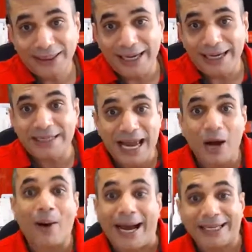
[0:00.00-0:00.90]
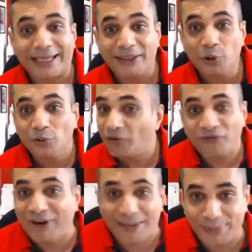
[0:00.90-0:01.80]
and now I can do for
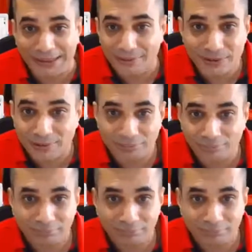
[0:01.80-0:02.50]
5 minutes.